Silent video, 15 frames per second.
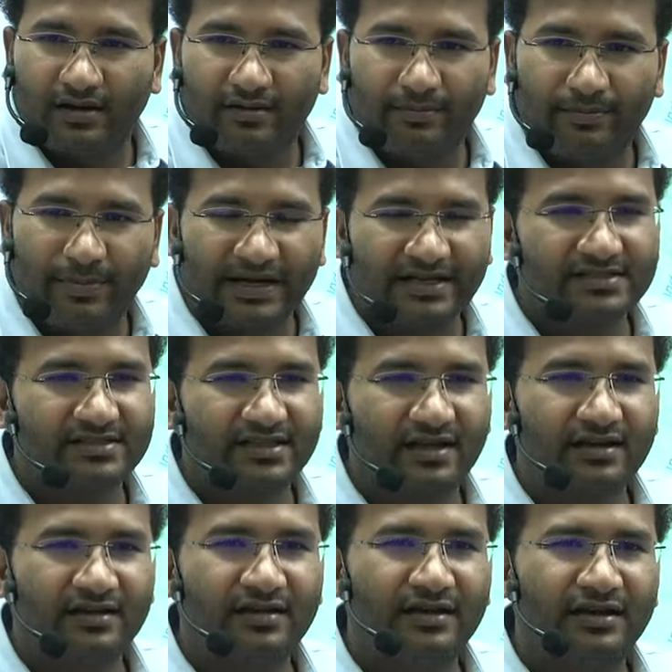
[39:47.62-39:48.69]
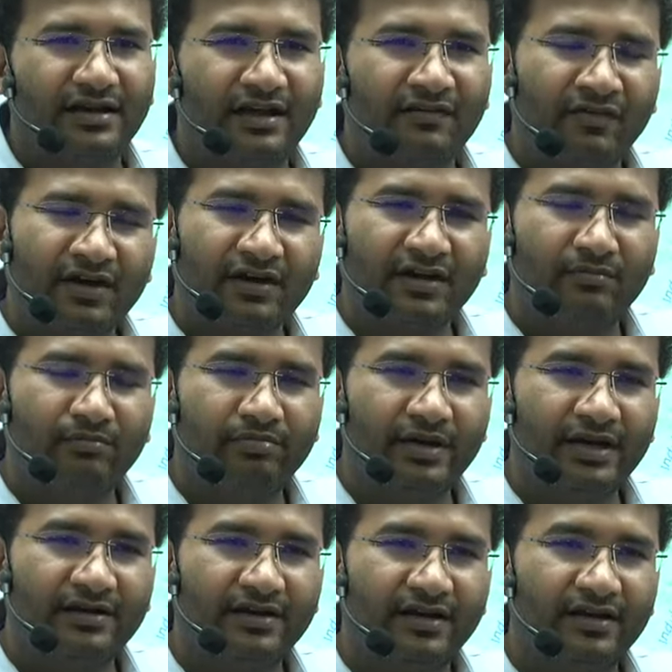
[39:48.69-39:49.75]
Pakistan never
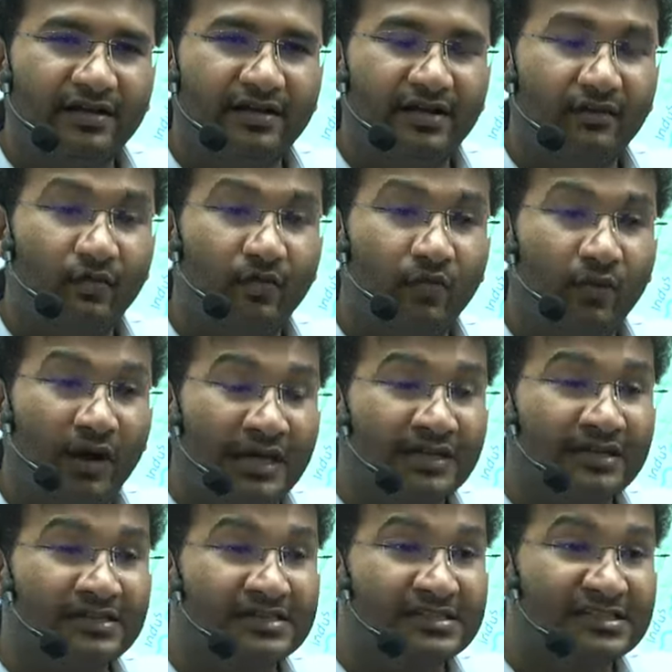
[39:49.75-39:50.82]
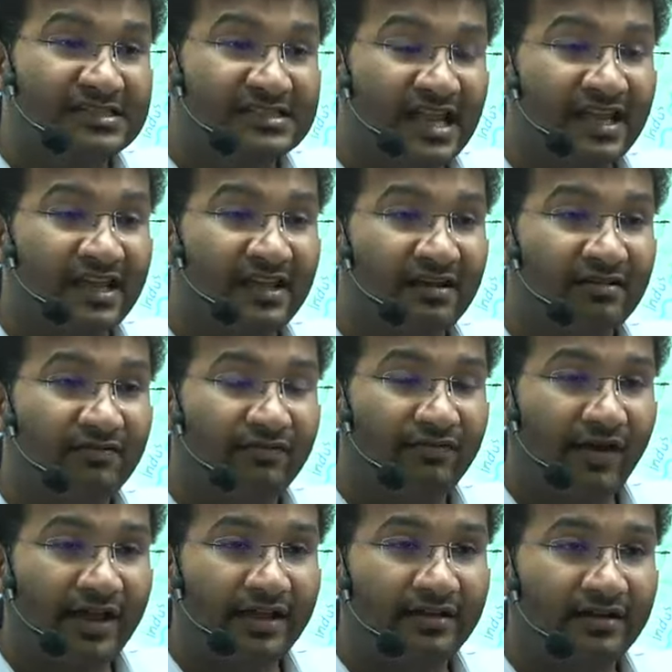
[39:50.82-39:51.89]
completed one single
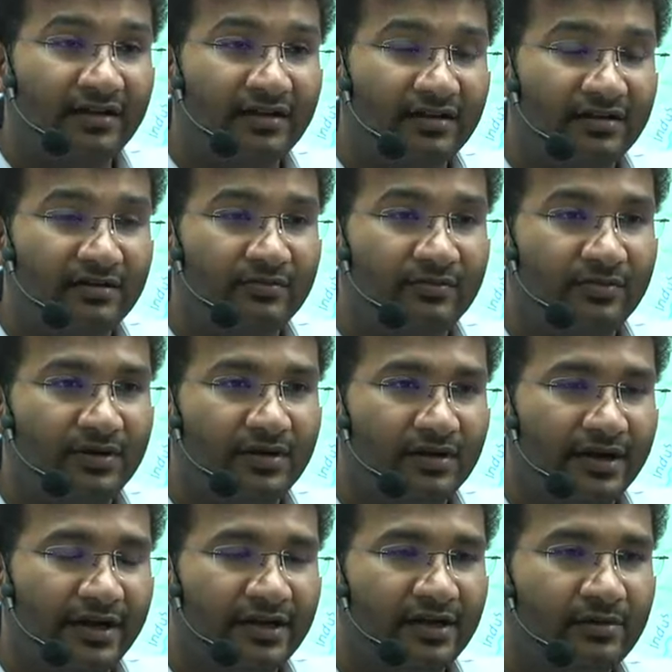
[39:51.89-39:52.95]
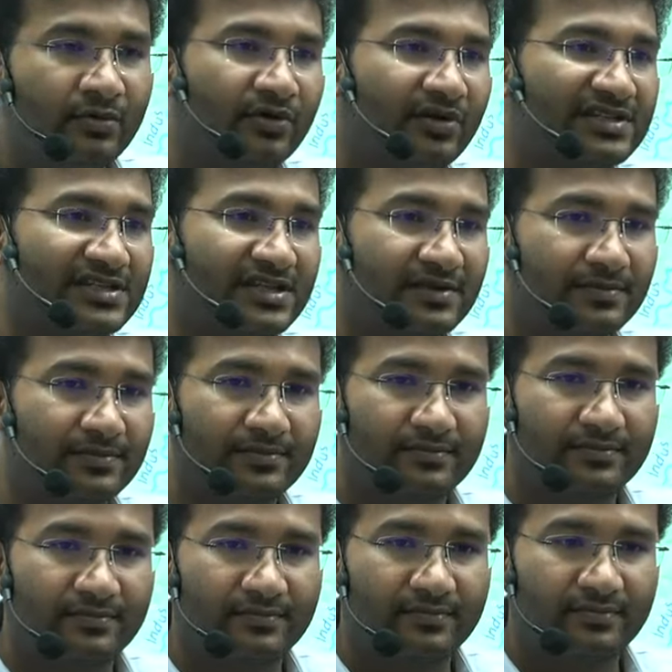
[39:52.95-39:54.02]
5-year term in democracy.
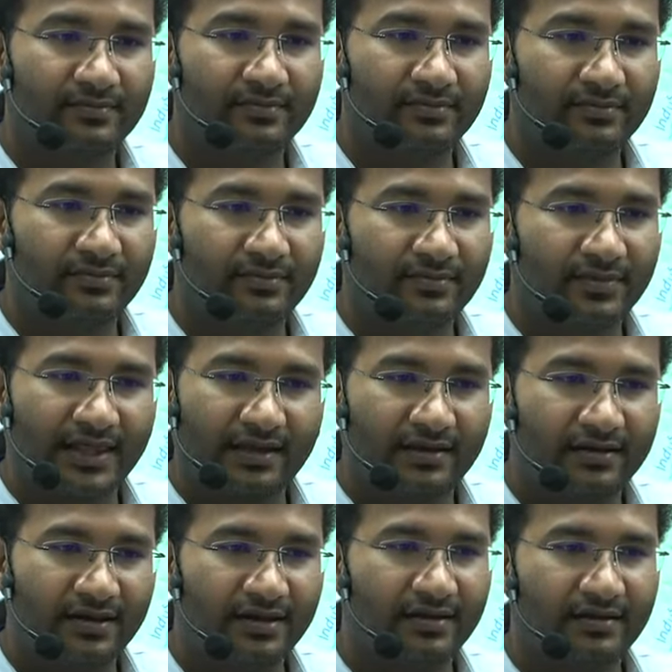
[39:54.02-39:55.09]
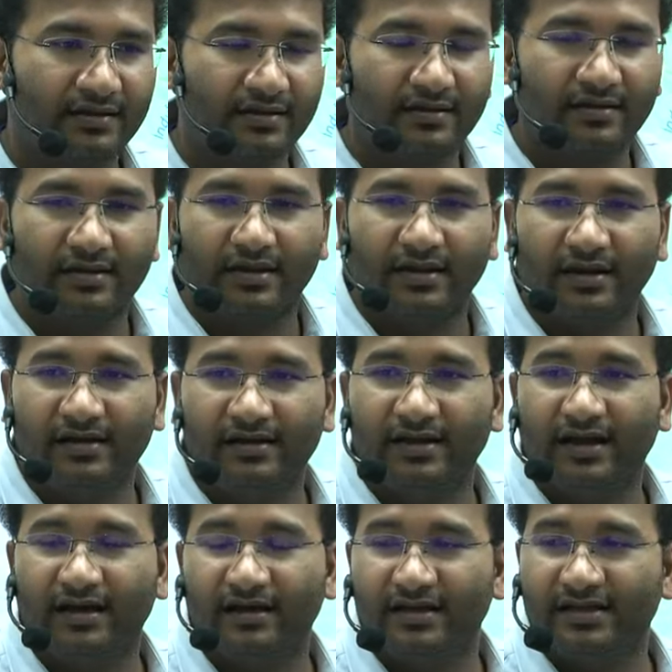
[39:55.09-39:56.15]
Okay?
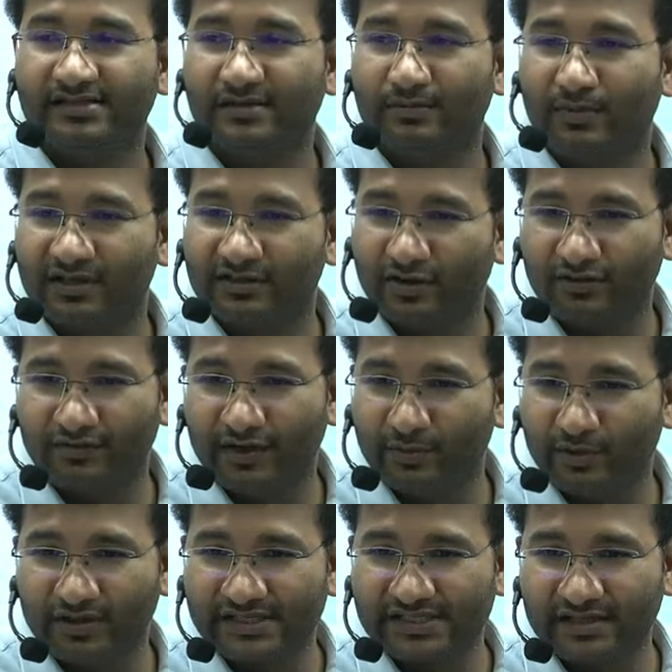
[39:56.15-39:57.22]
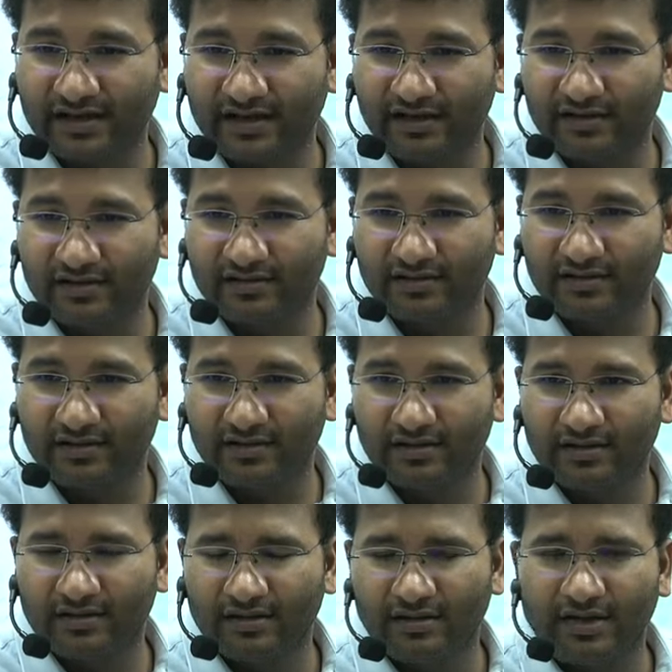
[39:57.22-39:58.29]
India is the mother of democracy, right?
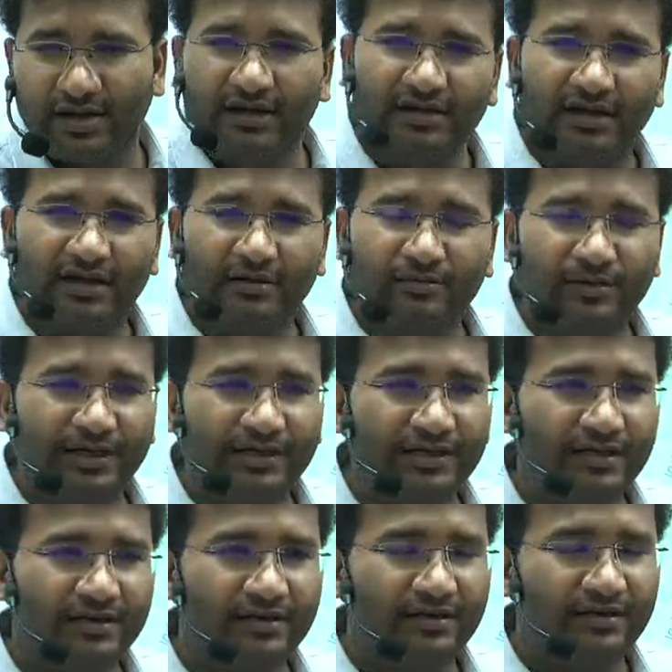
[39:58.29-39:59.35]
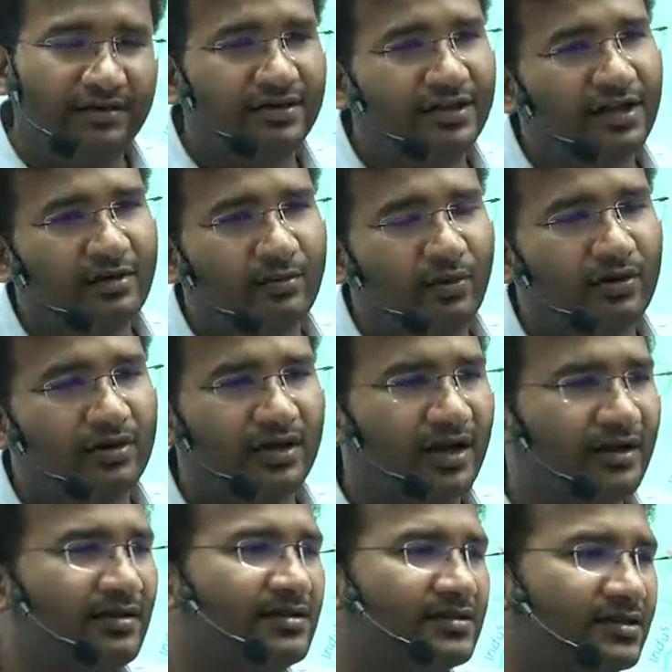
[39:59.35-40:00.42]
India completed at
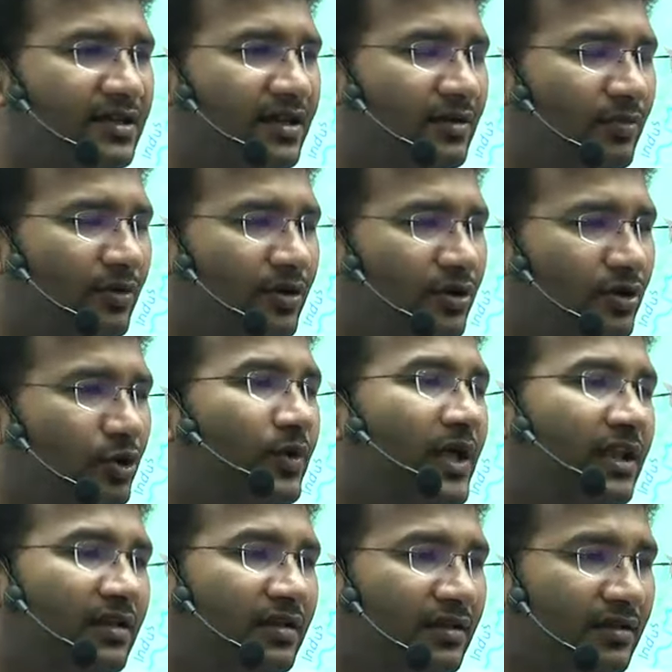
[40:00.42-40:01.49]
least near about 12